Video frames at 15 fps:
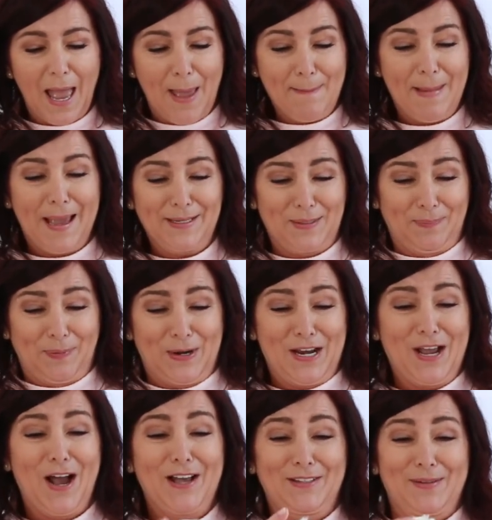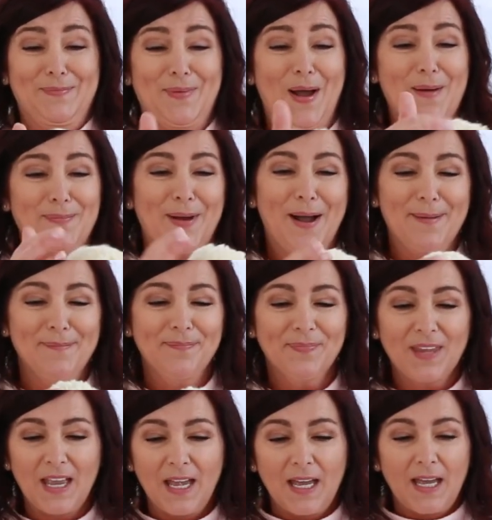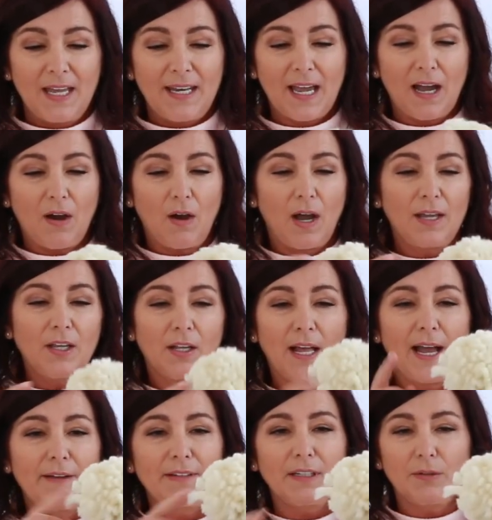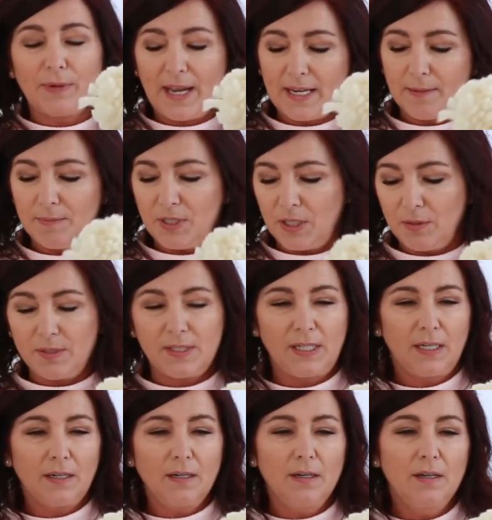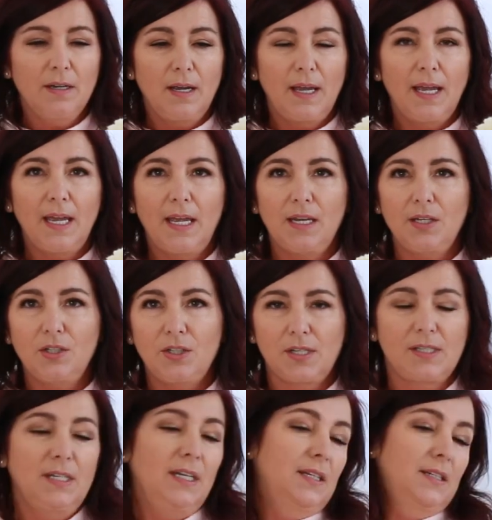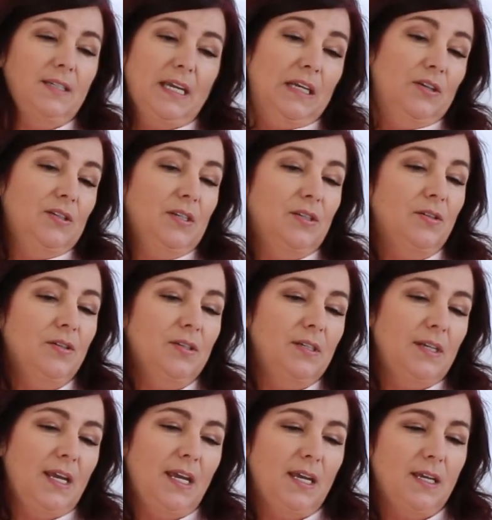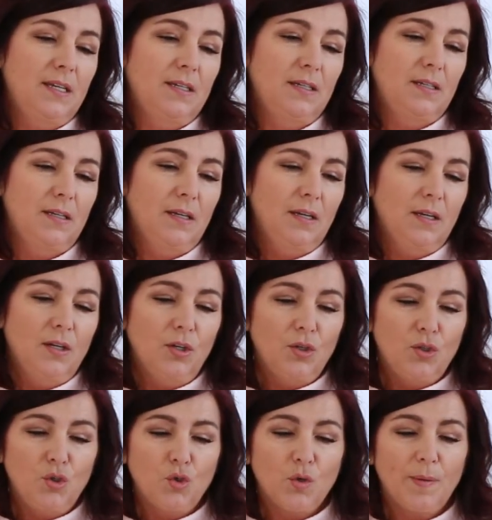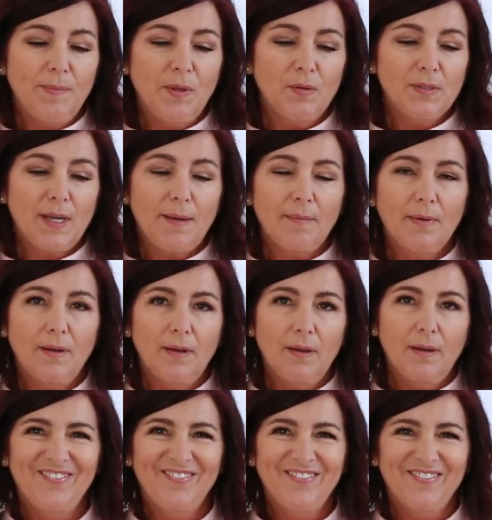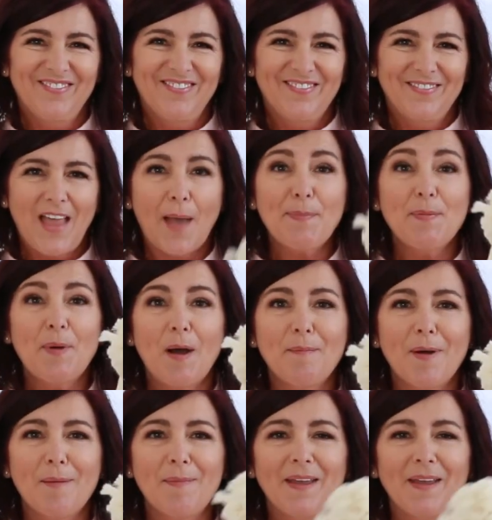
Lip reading: it makes a pretty awesome pom-pom. Now you'll have little random dudes here, and you just need to take your scissors and trim those up. Happy pom-pom